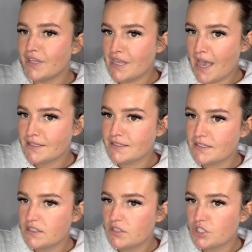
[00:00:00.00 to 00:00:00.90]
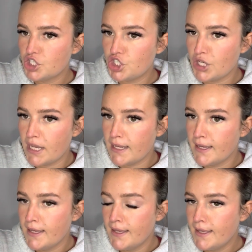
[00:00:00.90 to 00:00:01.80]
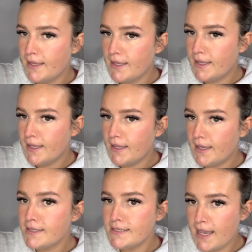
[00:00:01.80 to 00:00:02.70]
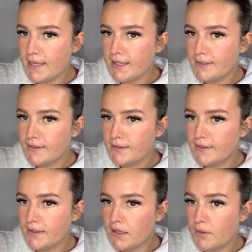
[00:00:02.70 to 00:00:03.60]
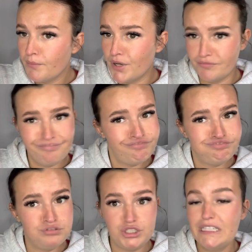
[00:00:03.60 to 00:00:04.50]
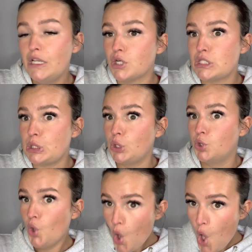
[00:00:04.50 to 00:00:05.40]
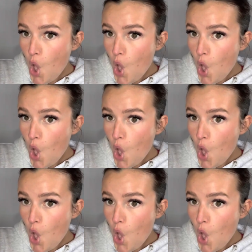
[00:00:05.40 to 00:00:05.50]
Yes, she is naked. But she looks good.